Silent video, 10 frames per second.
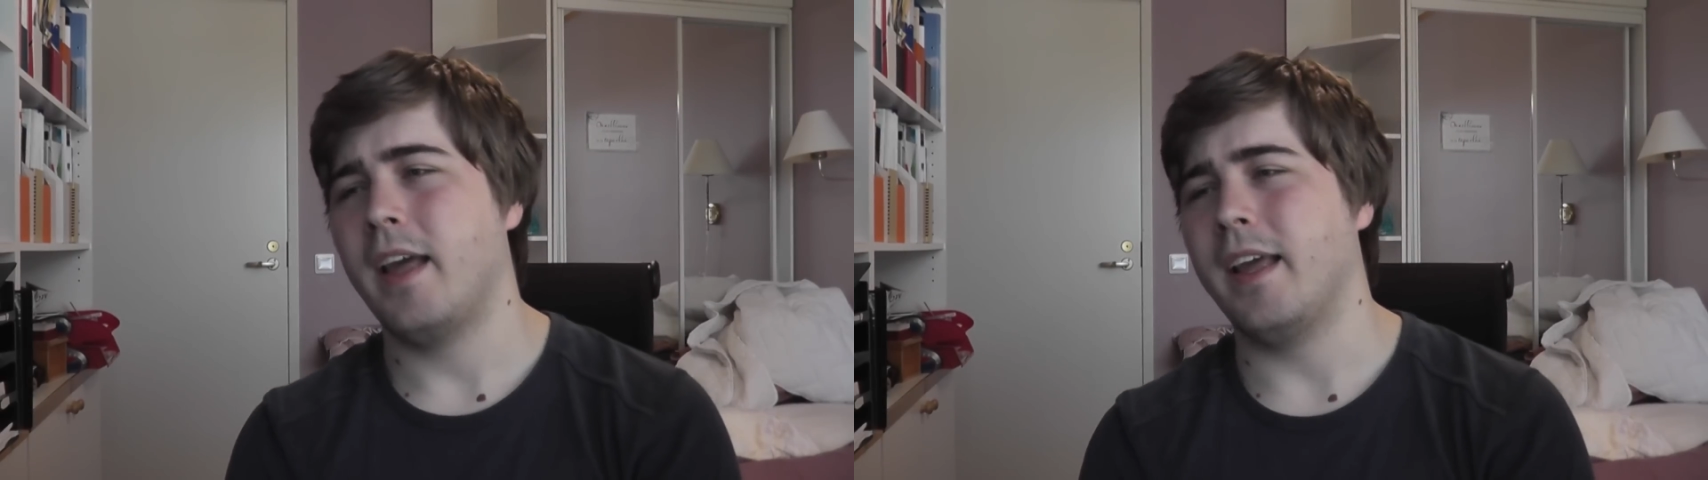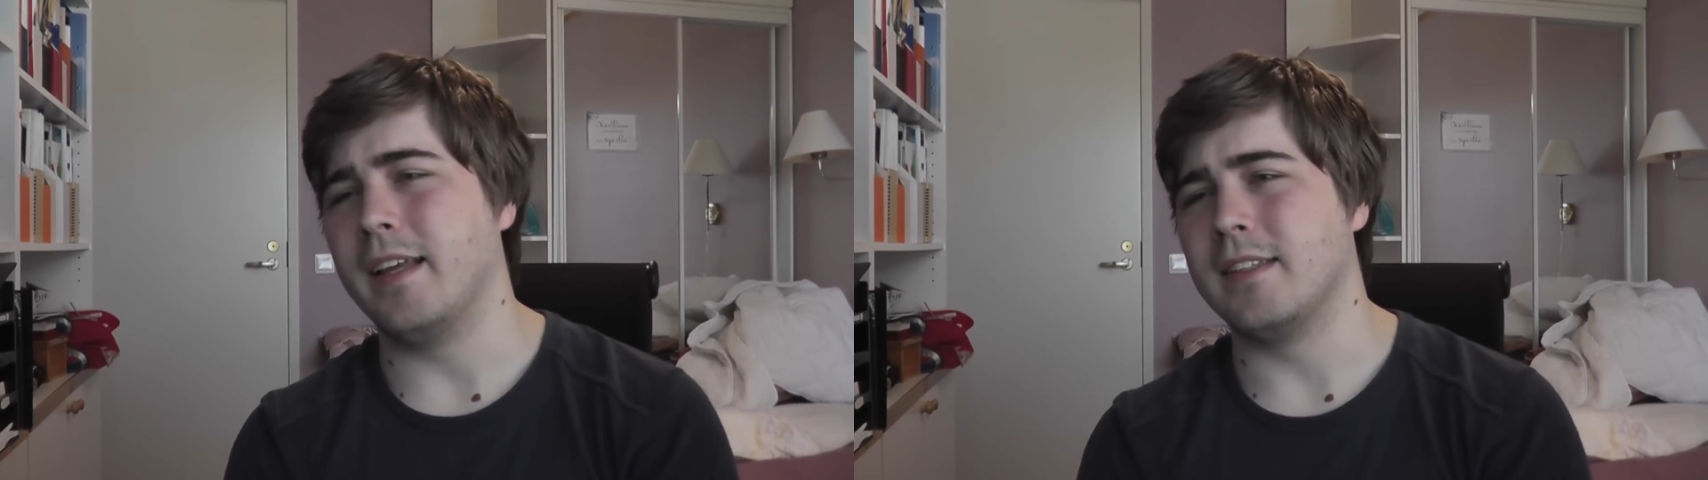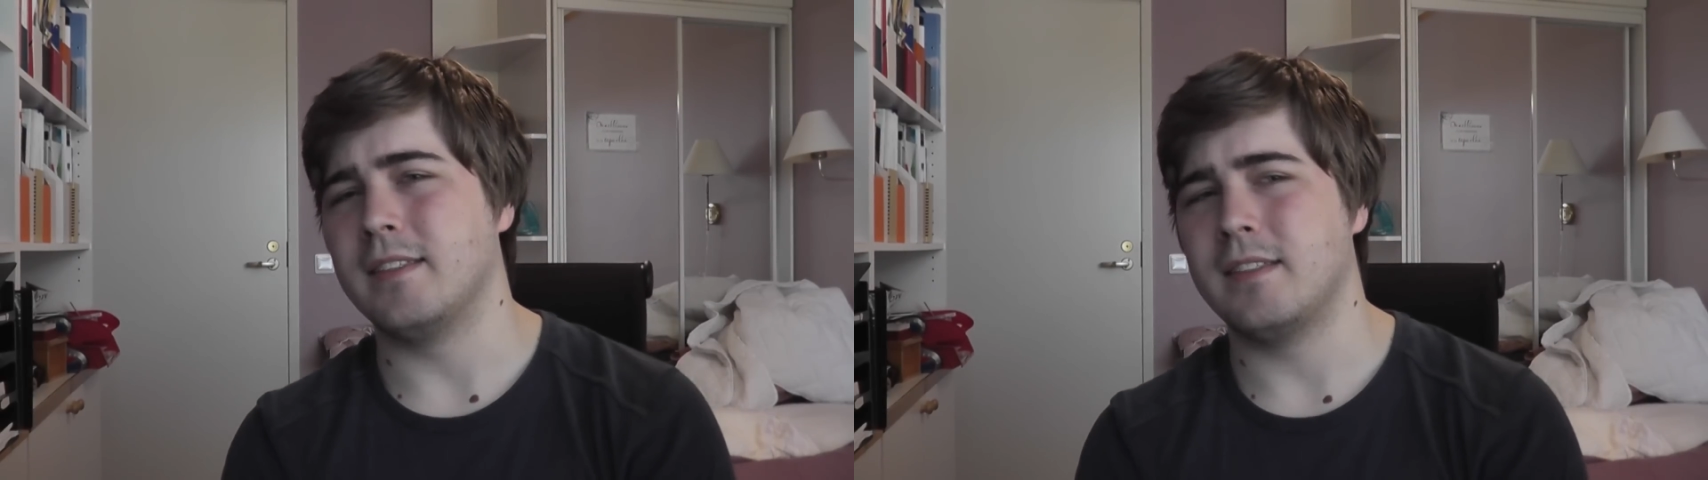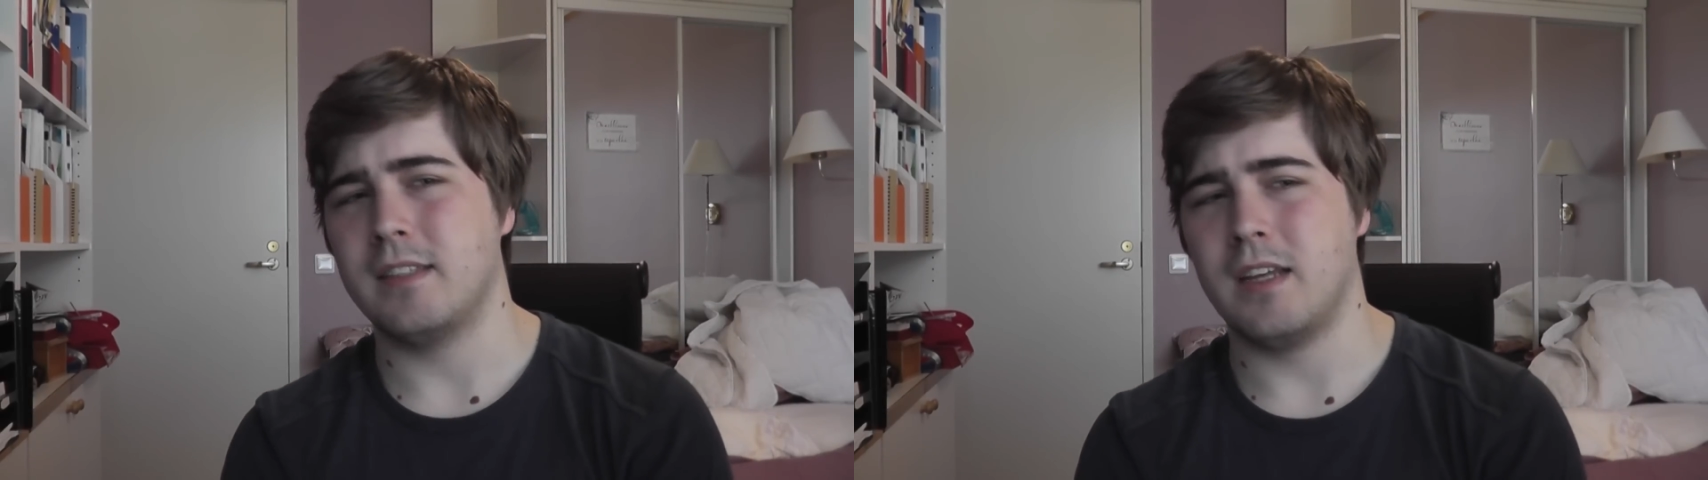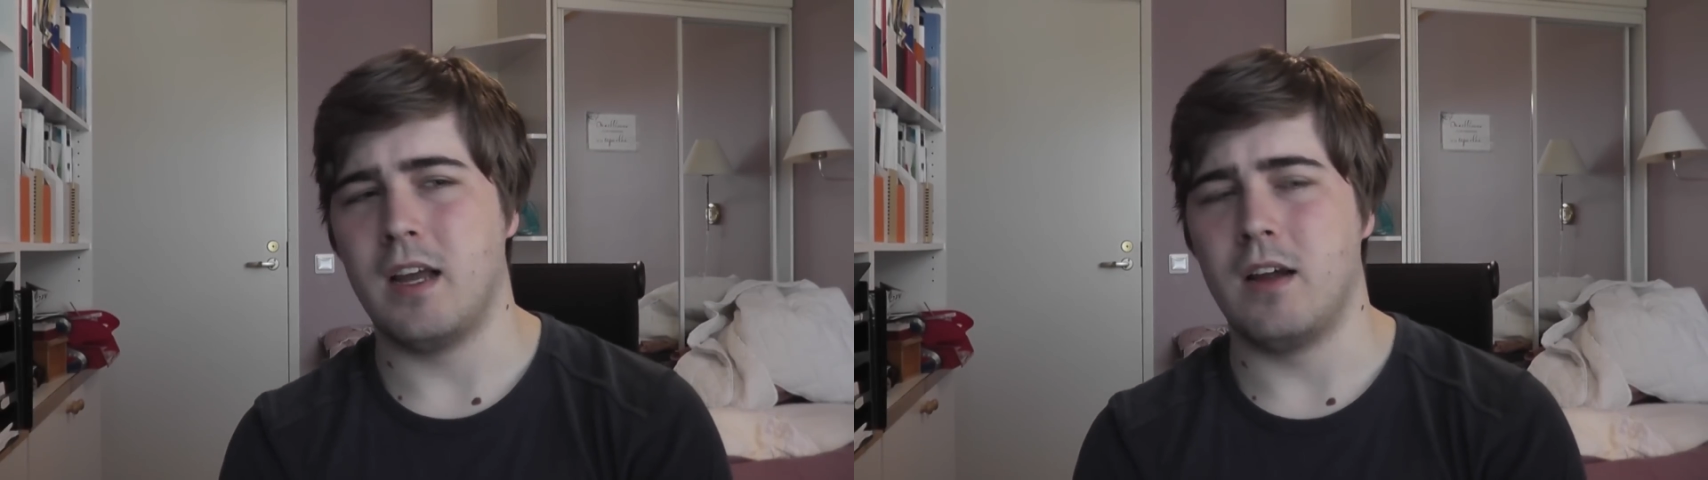
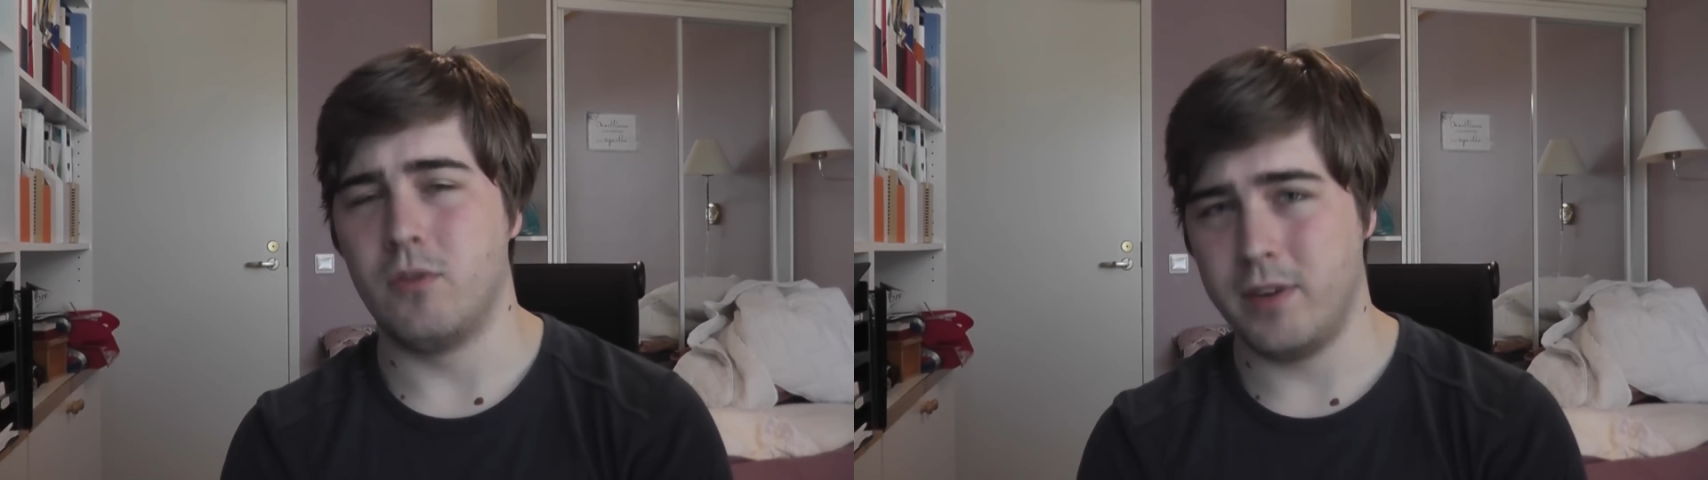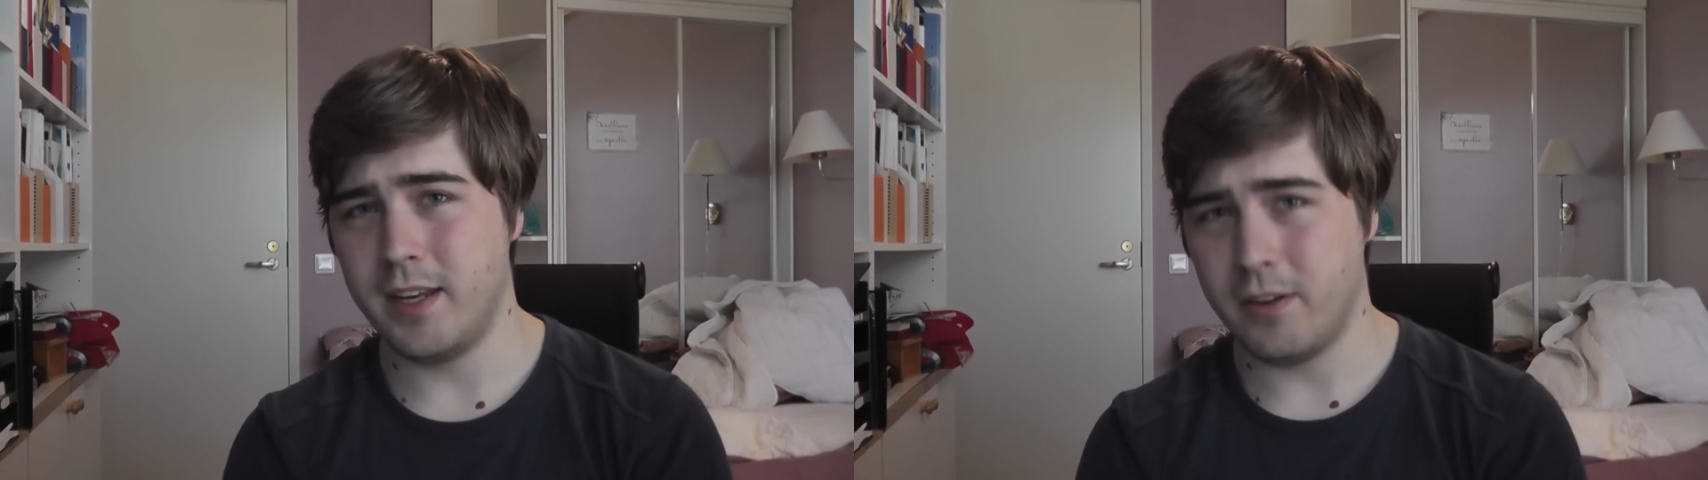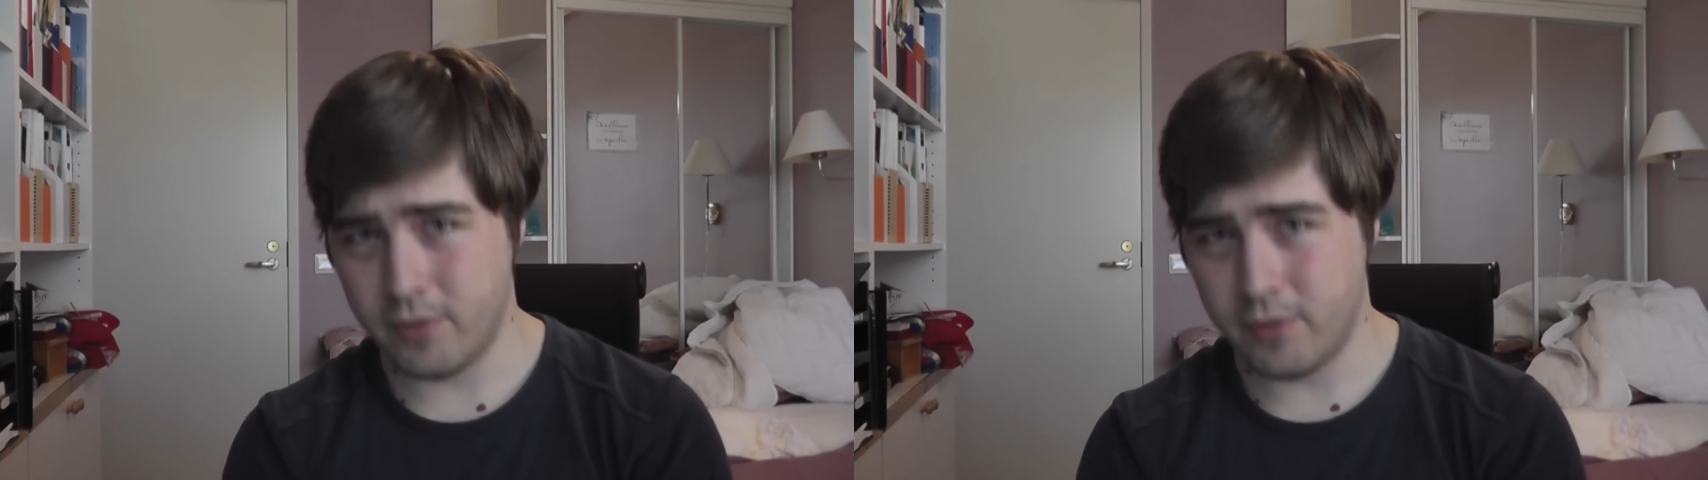is really,